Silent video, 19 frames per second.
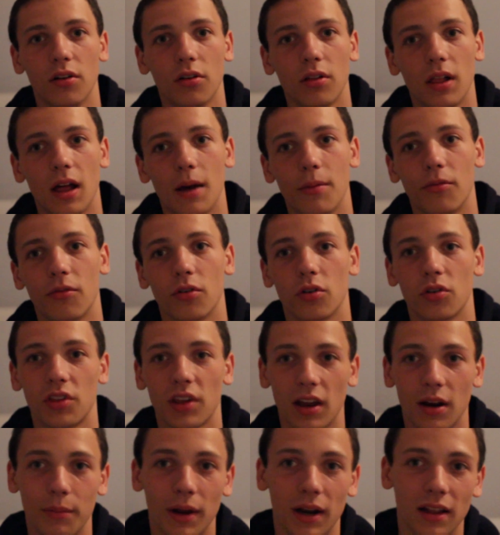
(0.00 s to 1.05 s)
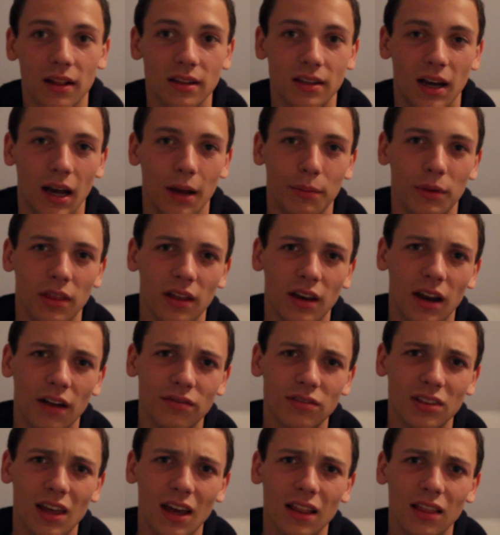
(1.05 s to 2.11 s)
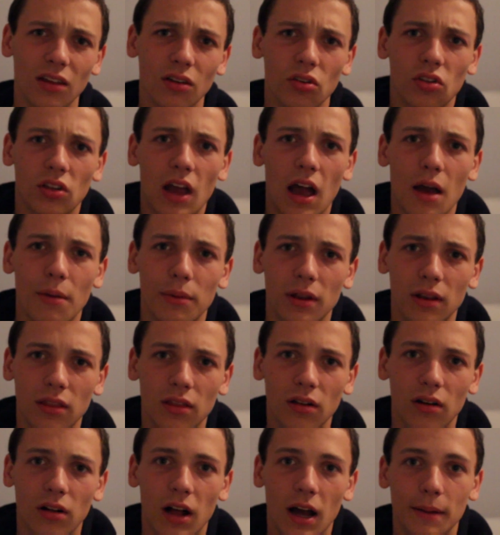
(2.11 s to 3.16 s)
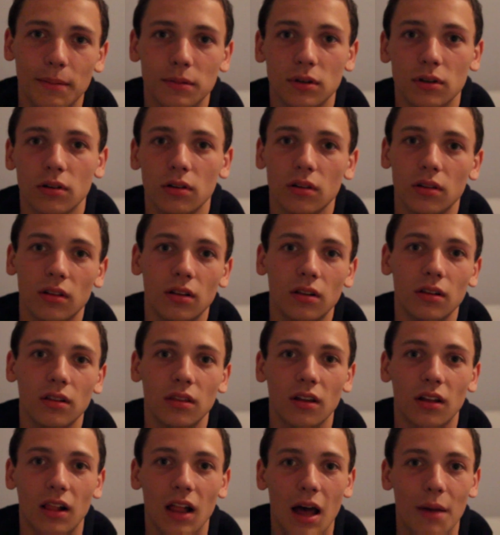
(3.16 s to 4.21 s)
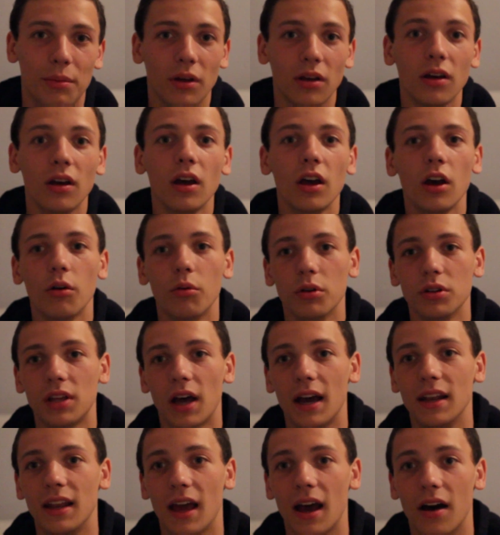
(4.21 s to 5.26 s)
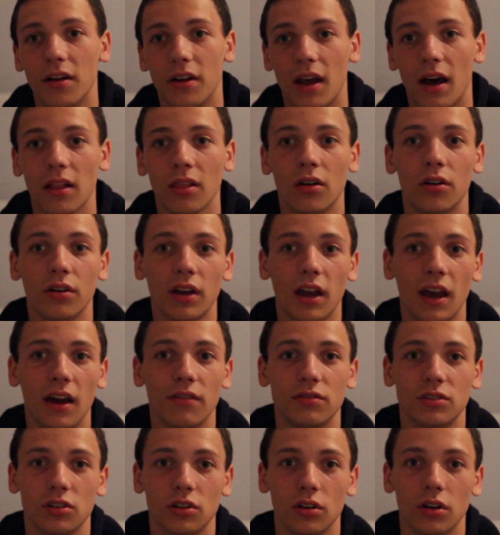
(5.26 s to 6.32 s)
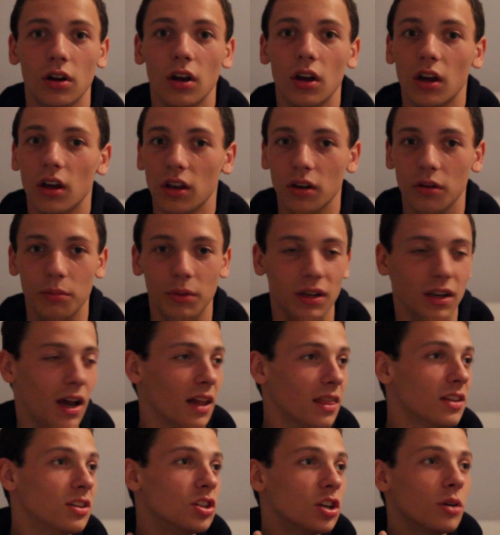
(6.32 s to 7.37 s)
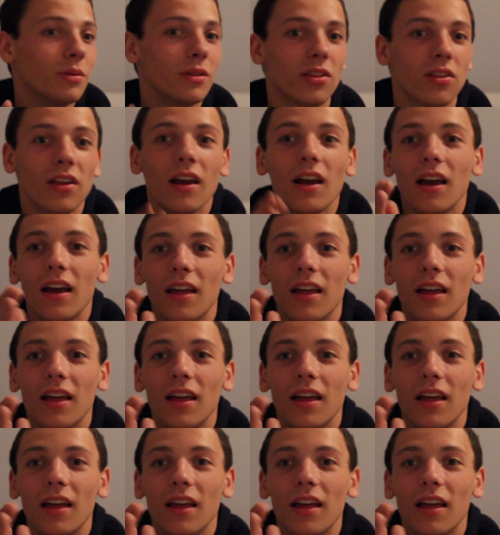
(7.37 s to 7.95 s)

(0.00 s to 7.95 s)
They'll clap for a set amount of time, and then after that they'll stop, and the clapping will die down not long after. But not the Germans.